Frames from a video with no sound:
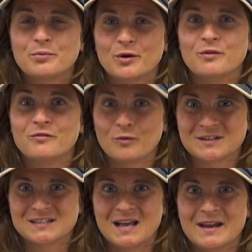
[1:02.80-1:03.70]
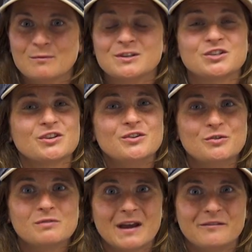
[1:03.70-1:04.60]
Pro Force line, which is a
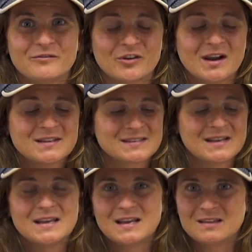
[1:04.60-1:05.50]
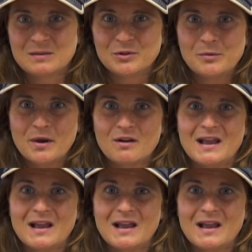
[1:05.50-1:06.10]
new line for us. In the blue bottle,